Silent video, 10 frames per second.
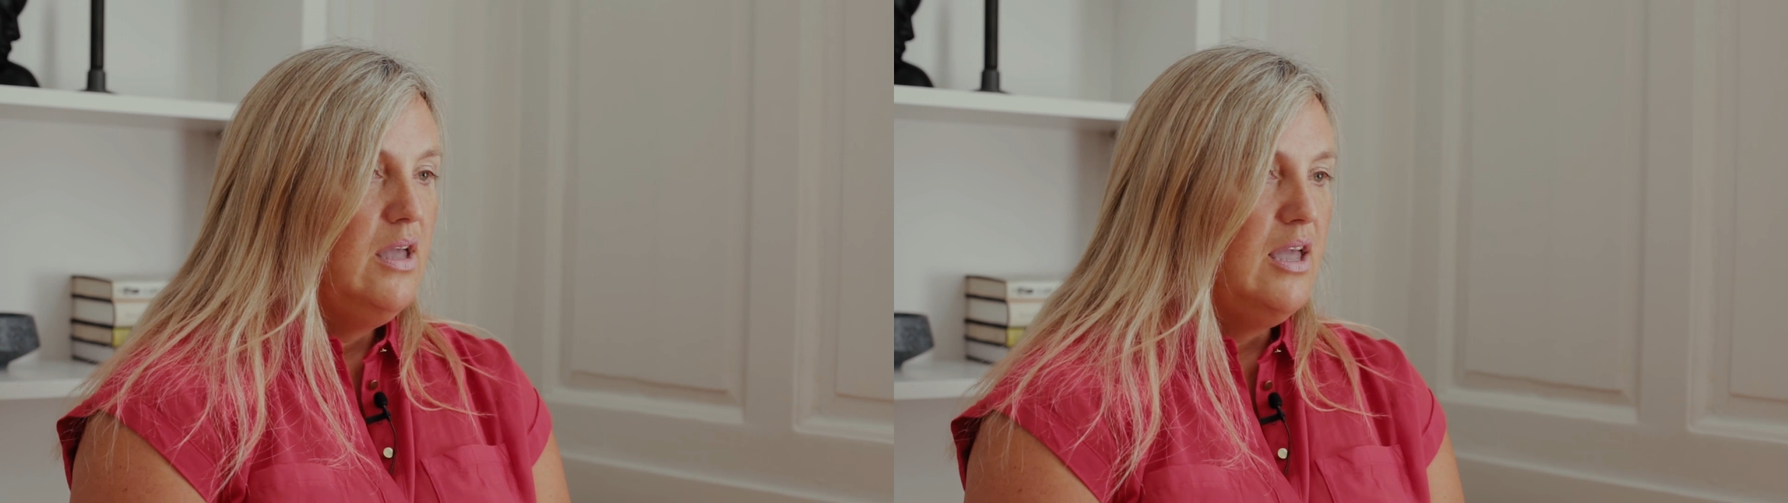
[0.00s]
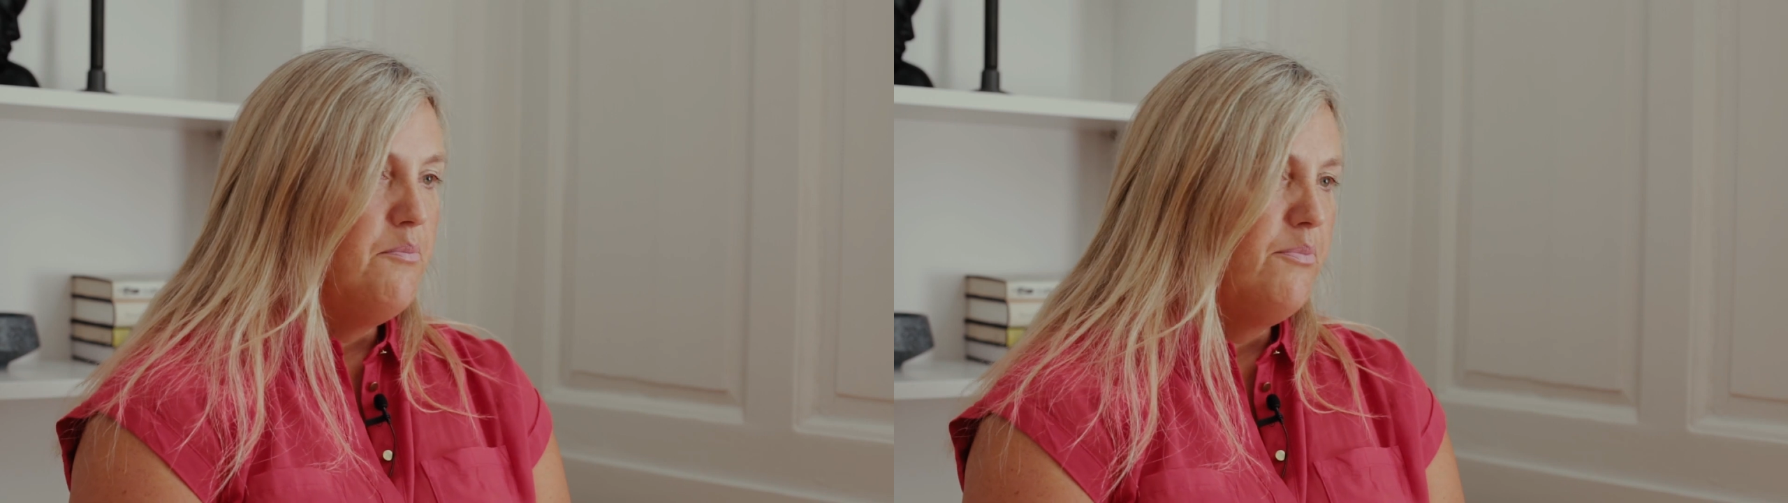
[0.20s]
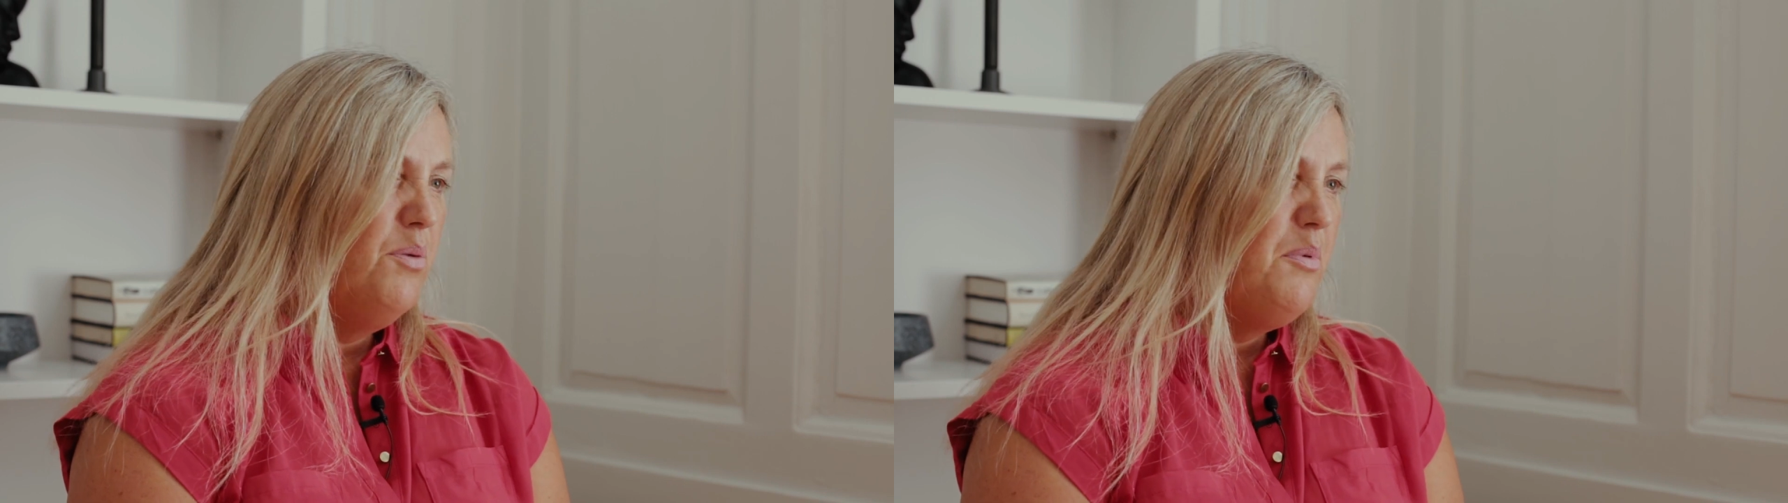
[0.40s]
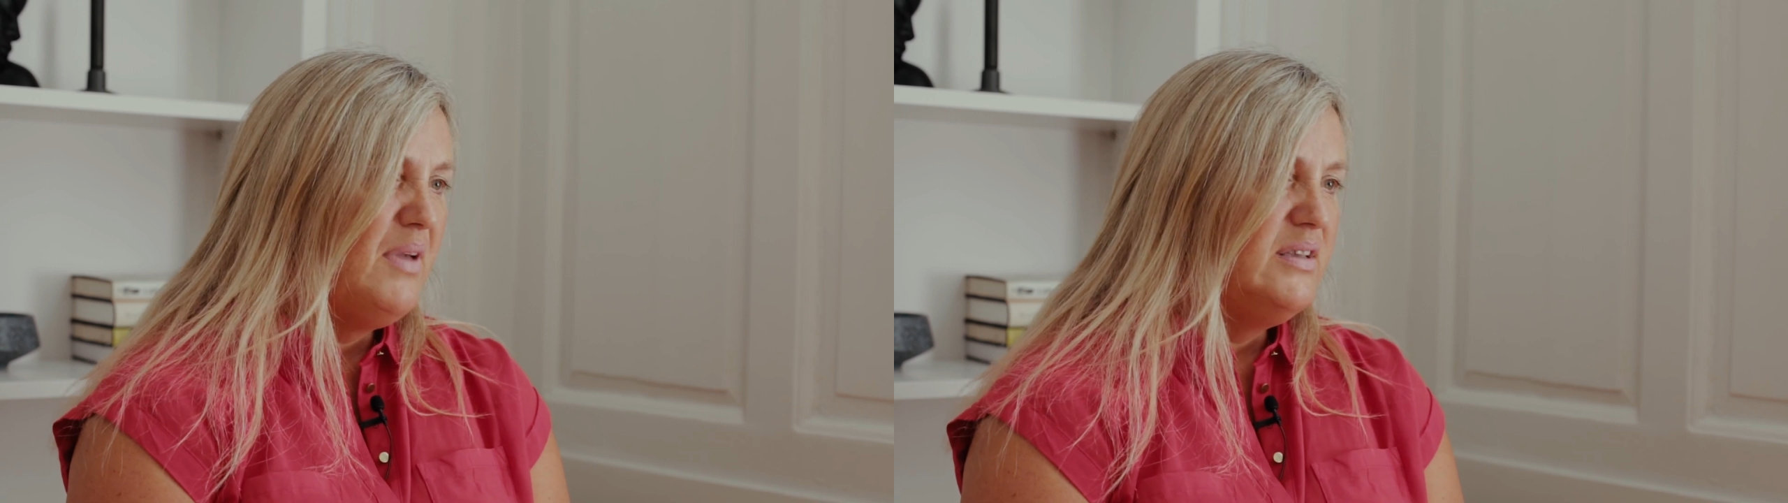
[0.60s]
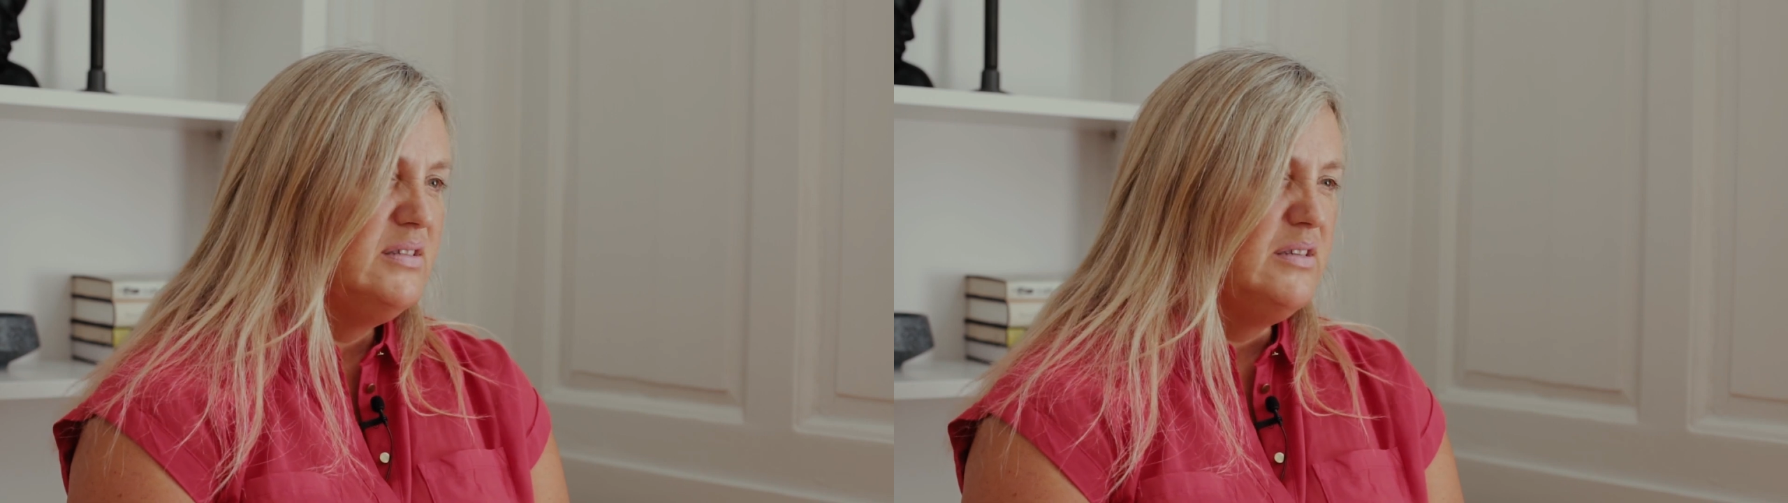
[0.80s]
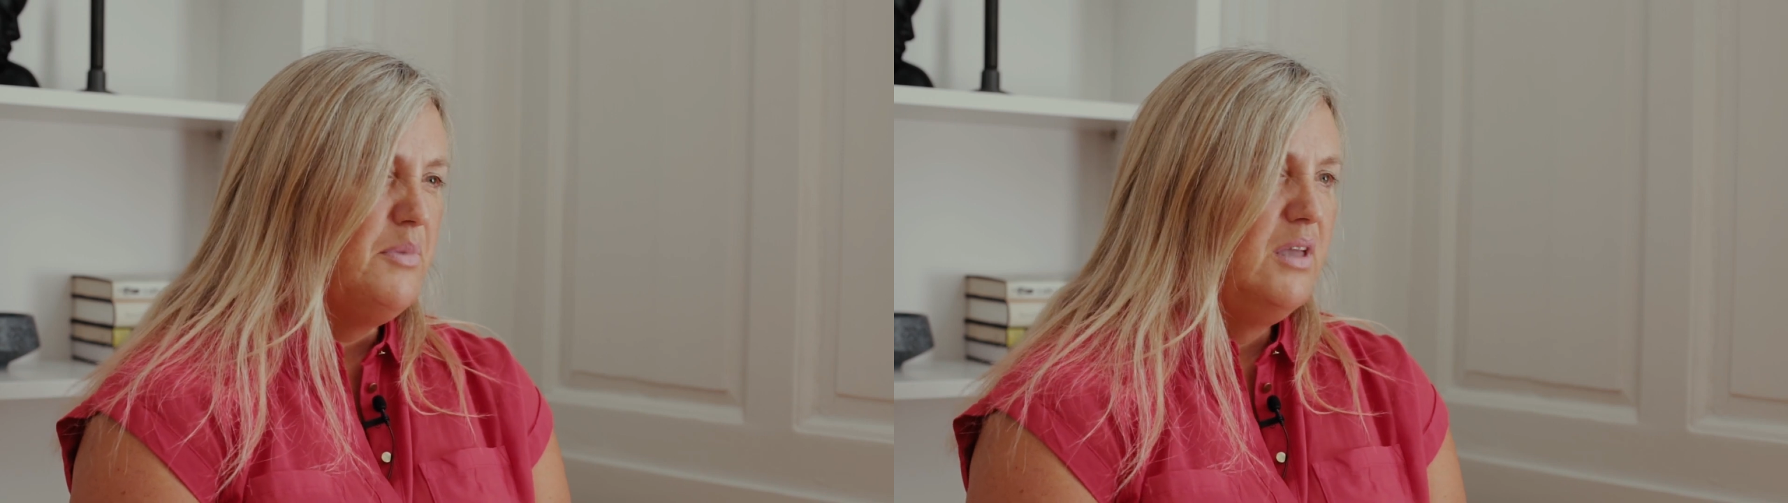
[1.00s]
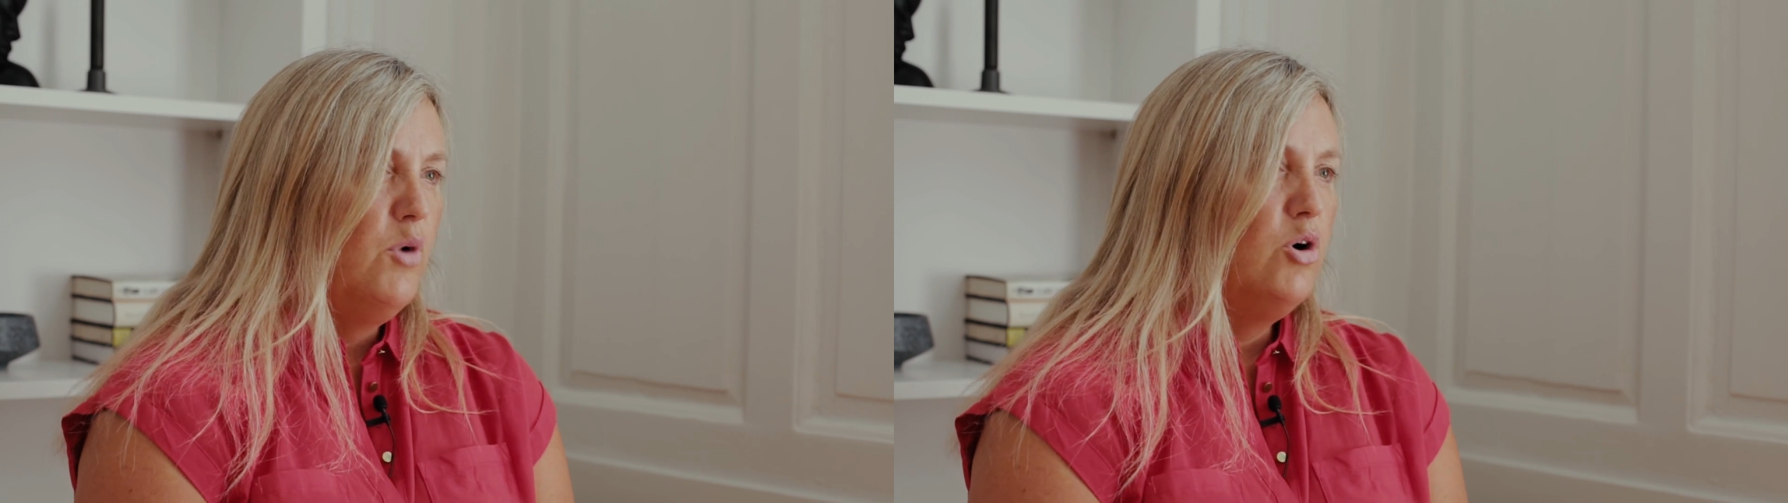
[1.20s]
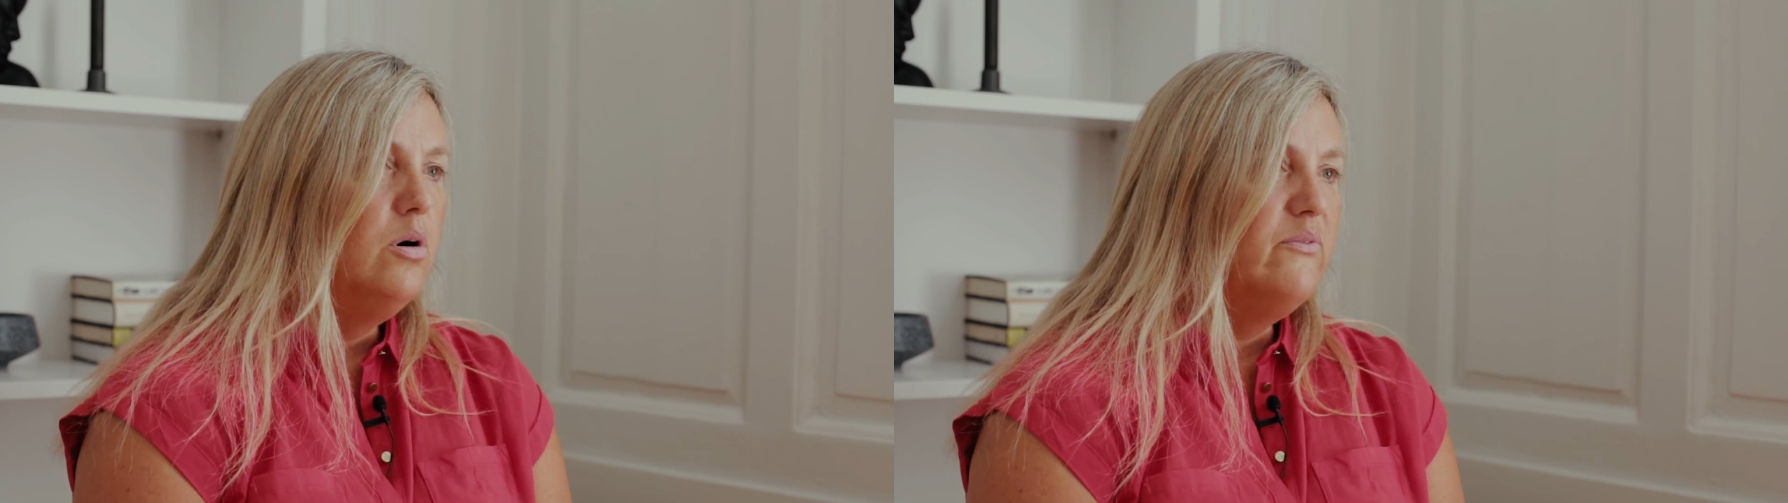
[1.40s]
it probably makes it a bit
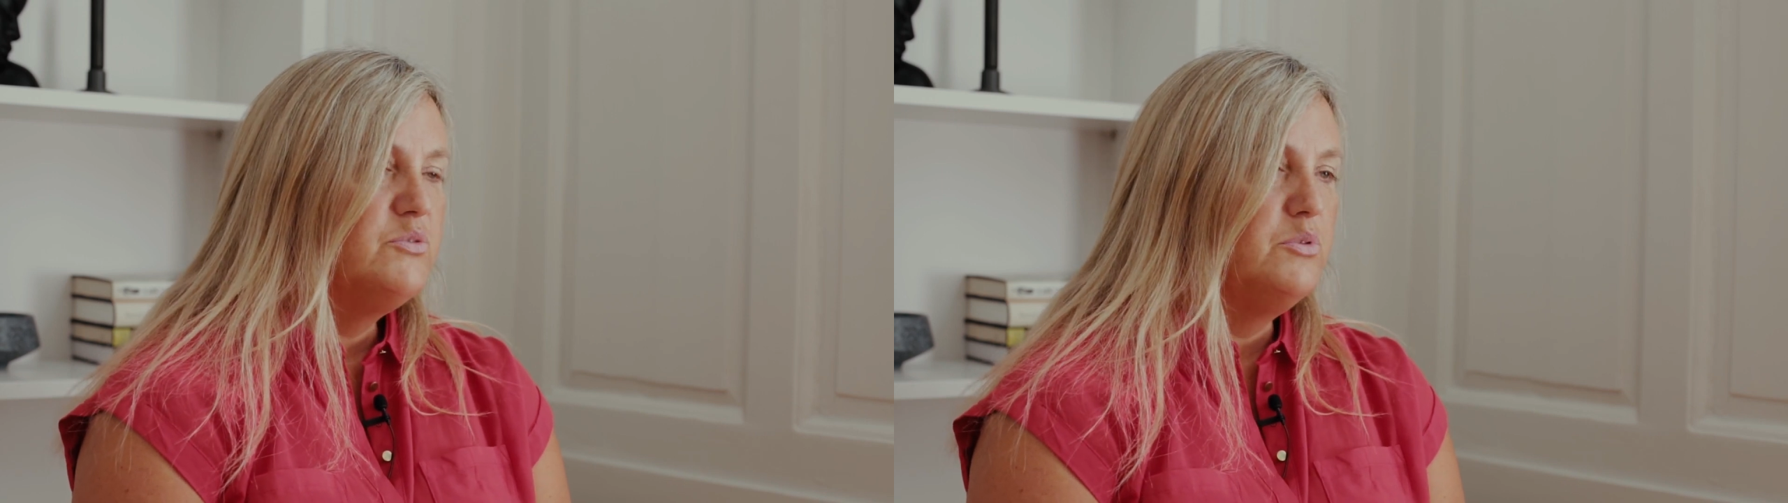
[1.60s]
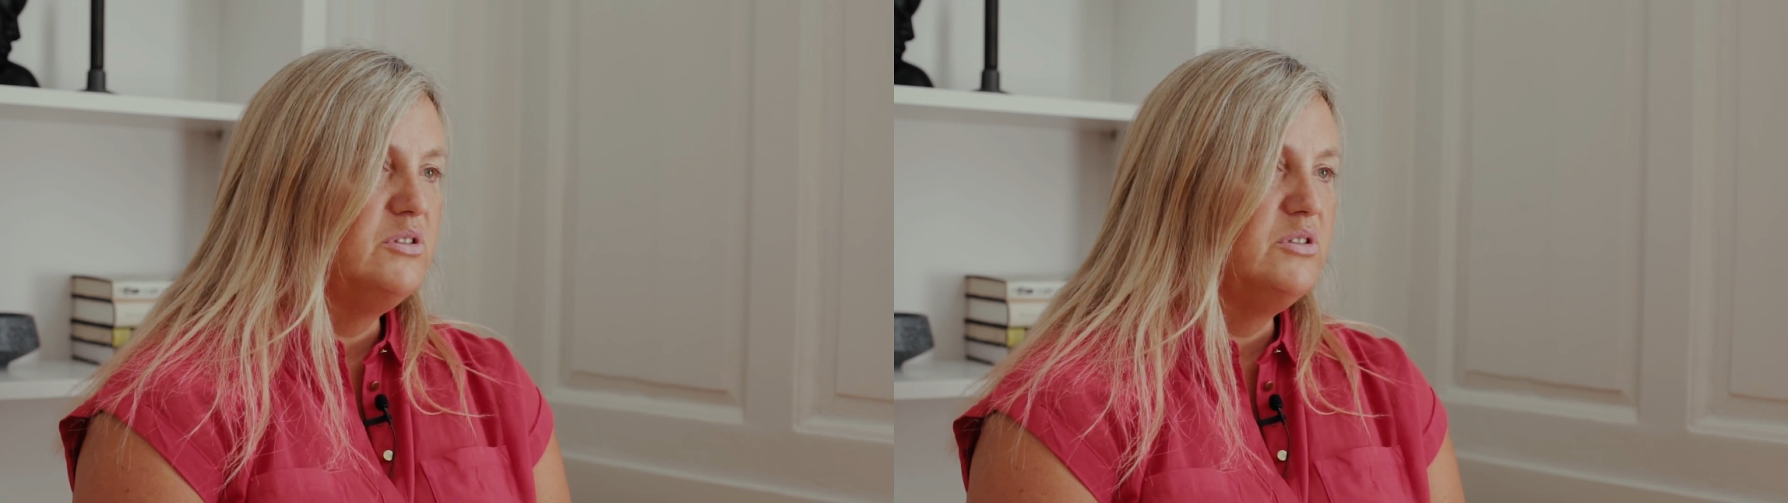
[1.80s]
more comfortable